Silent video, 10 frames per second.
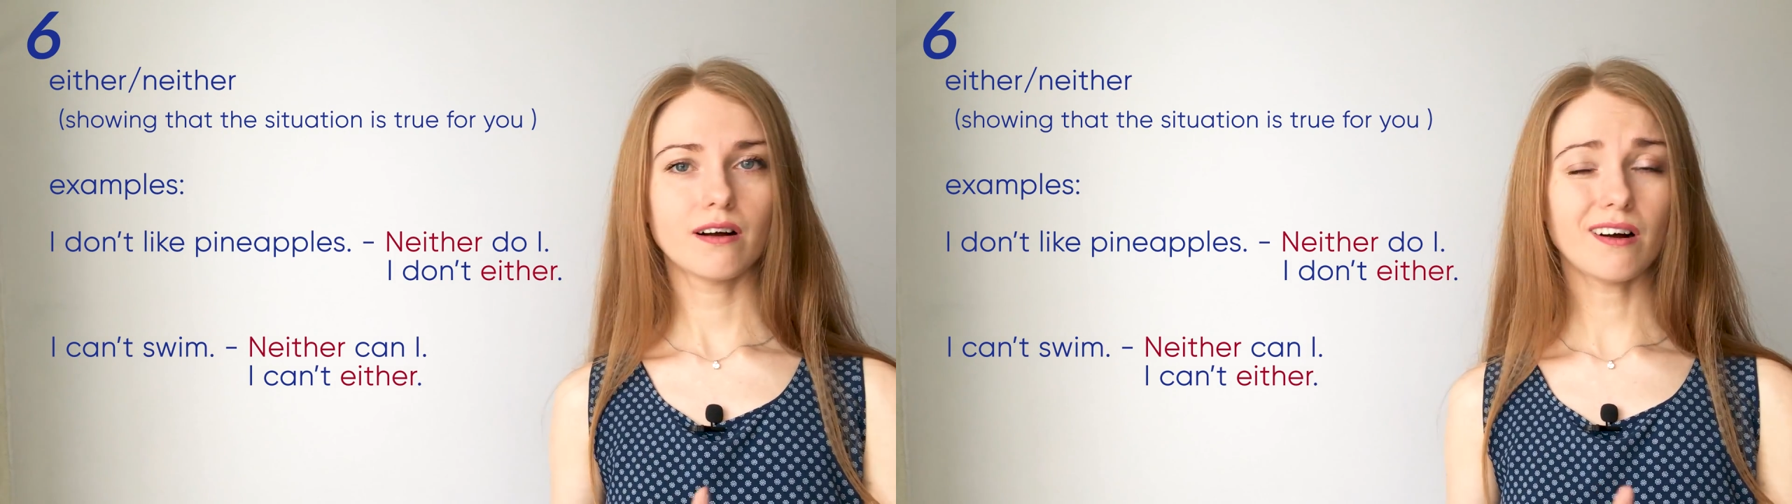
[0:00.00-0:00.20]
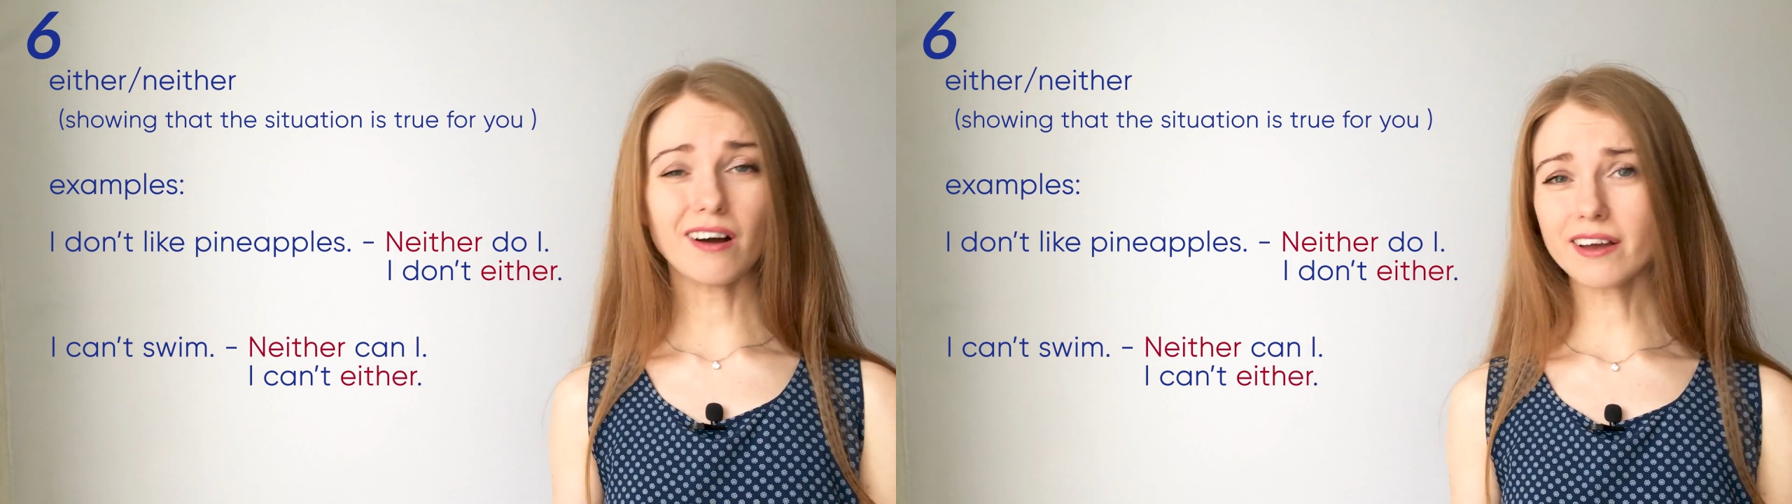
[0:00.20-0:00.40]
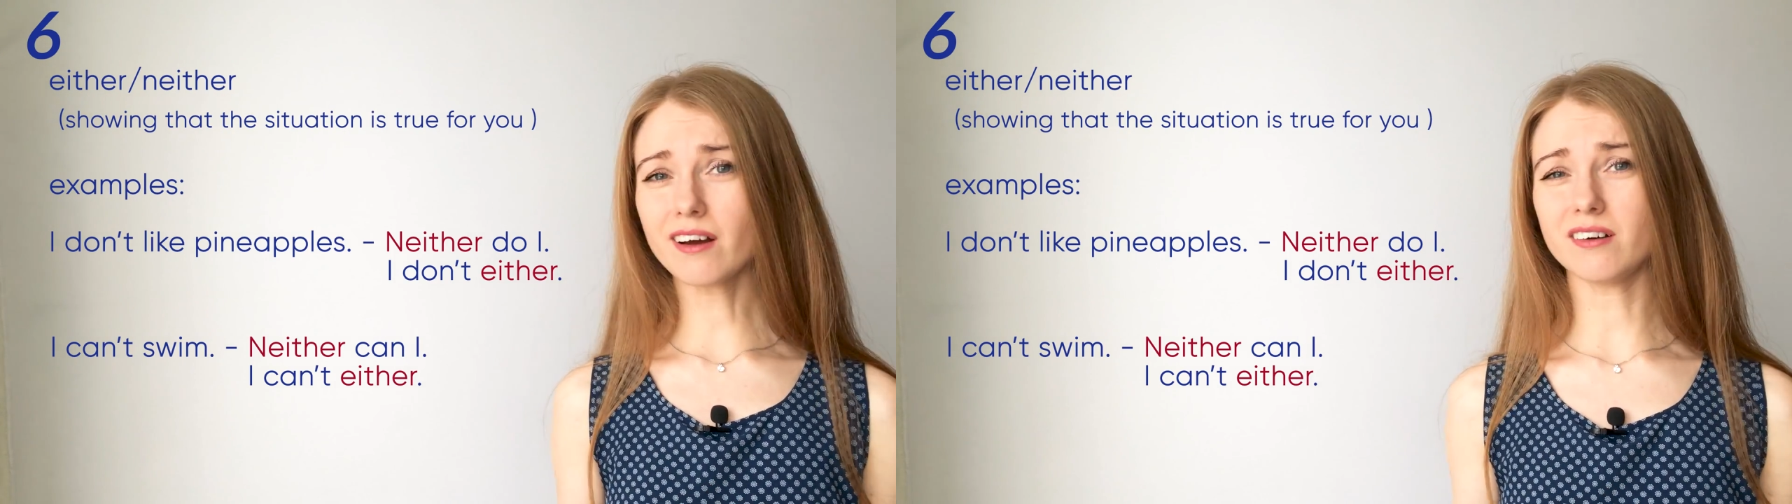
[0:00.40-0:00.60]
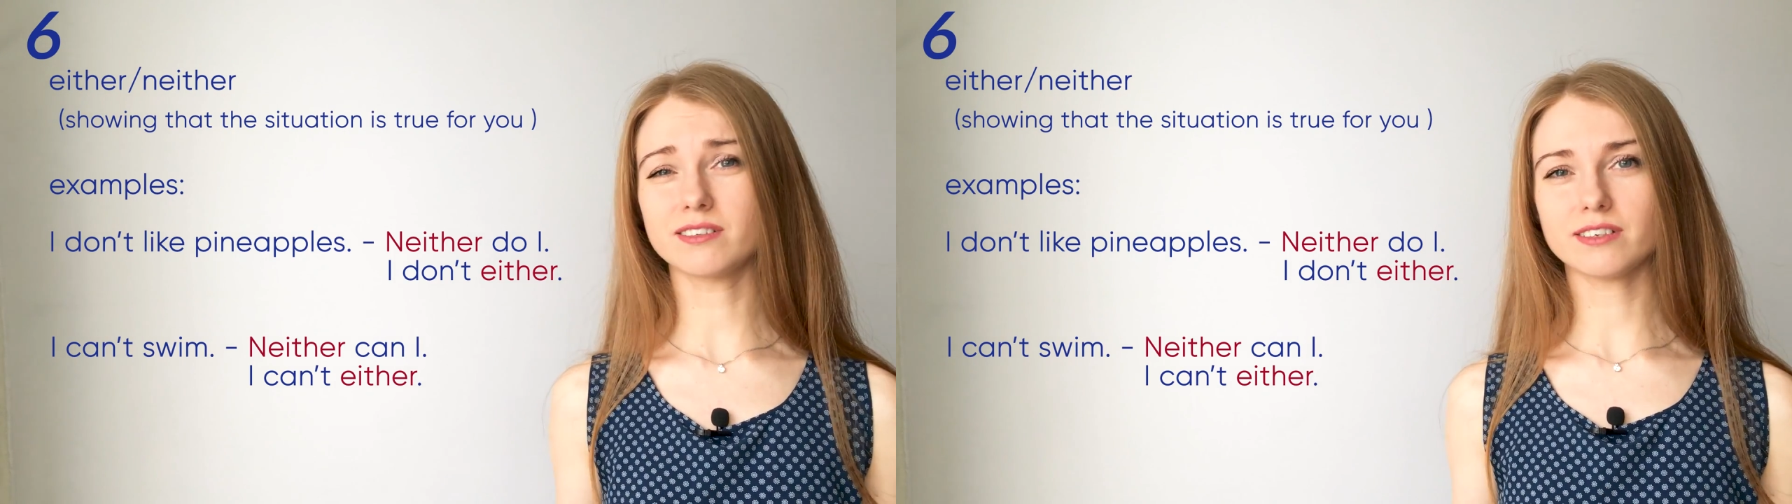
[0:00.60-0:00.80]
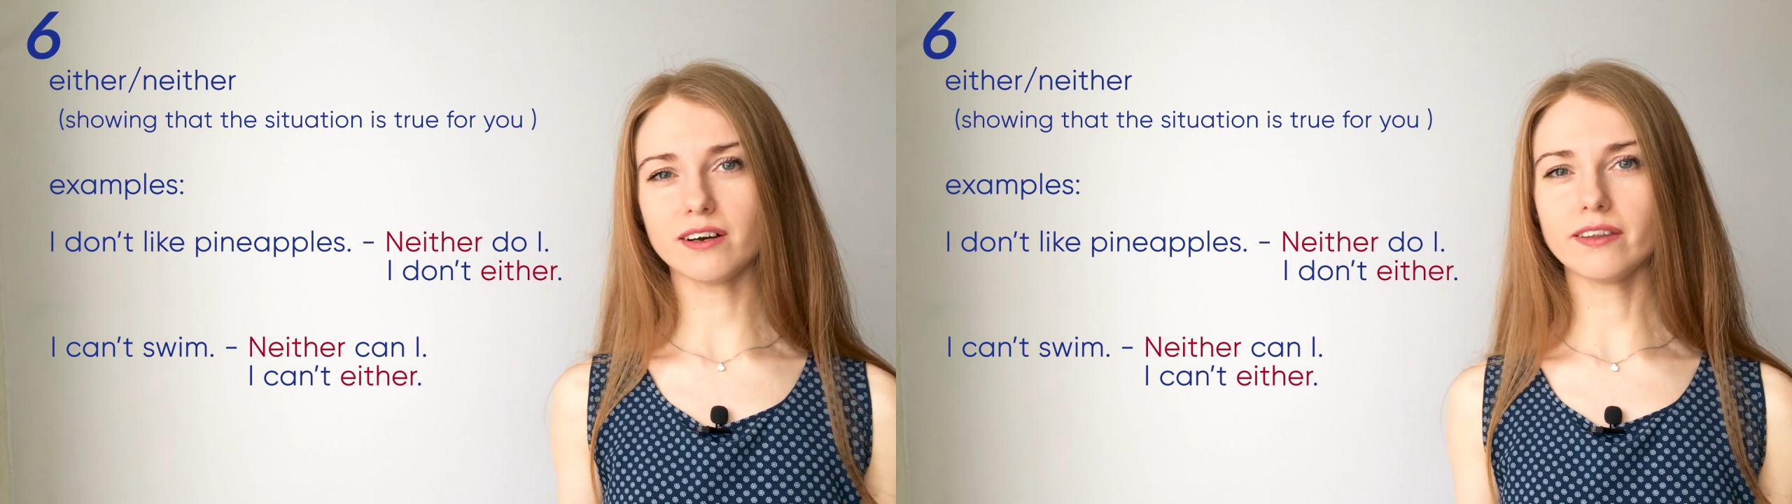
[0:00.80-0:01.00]
I
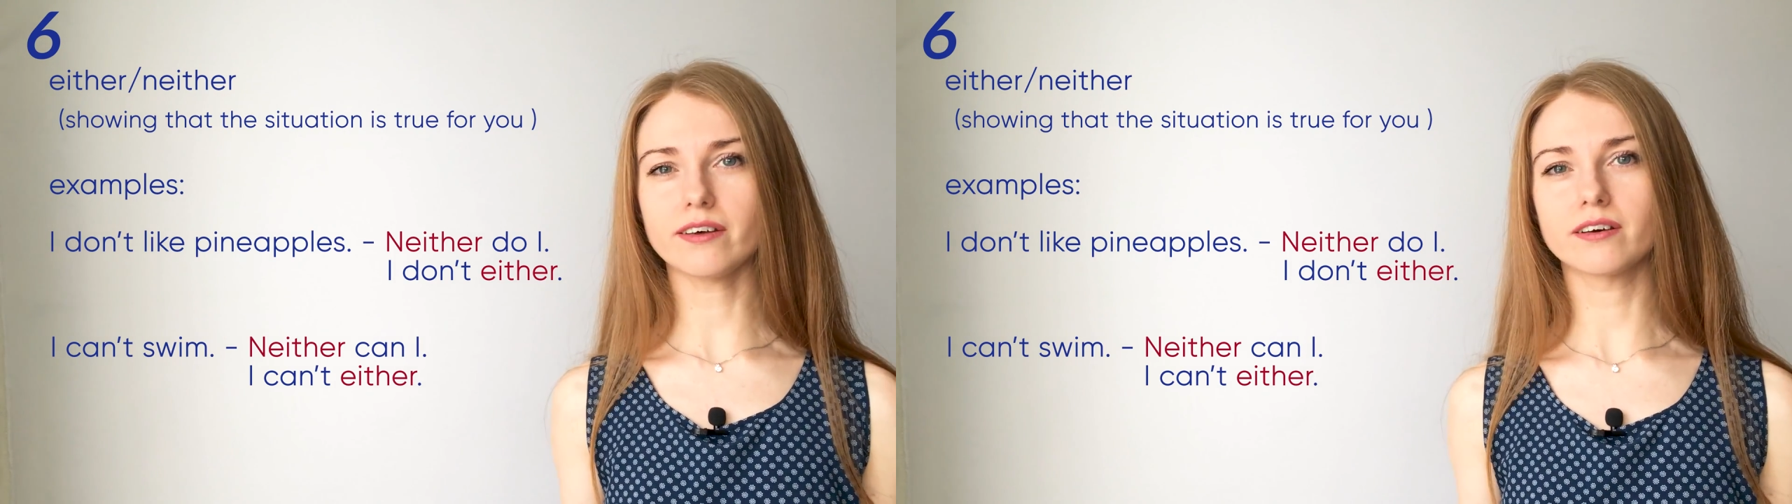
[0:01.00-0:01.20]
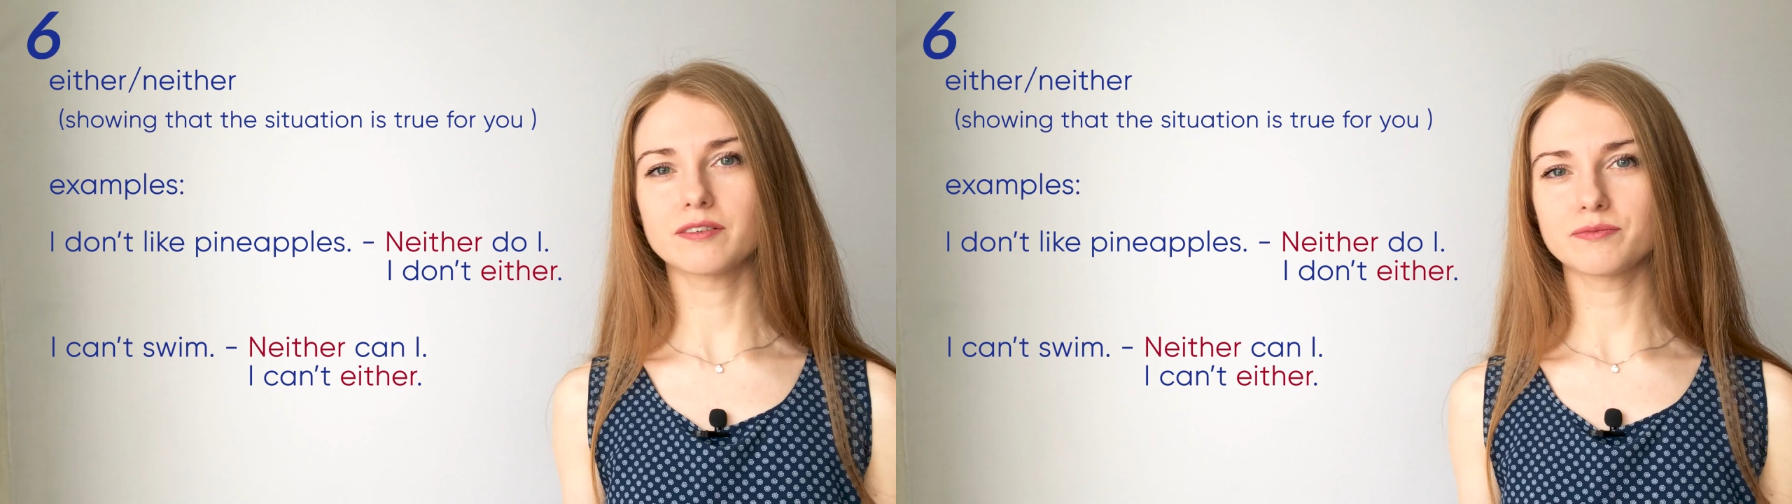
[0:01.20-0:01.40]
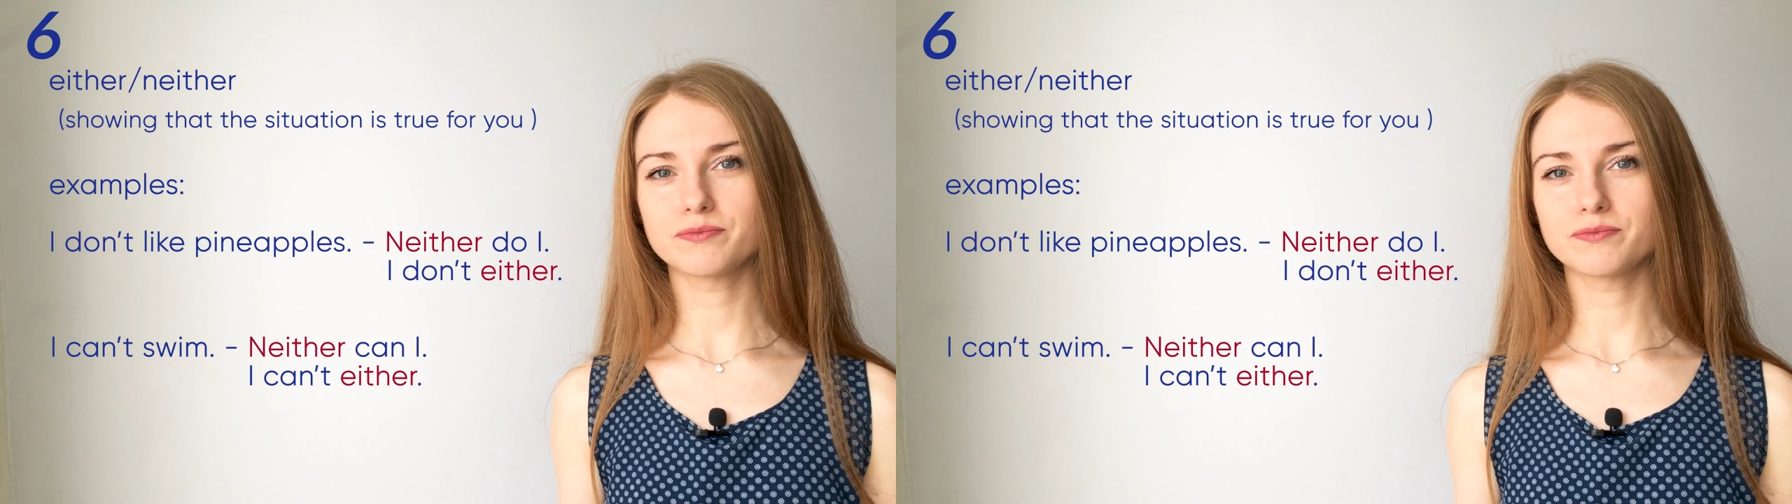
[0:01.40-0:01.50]
can't either.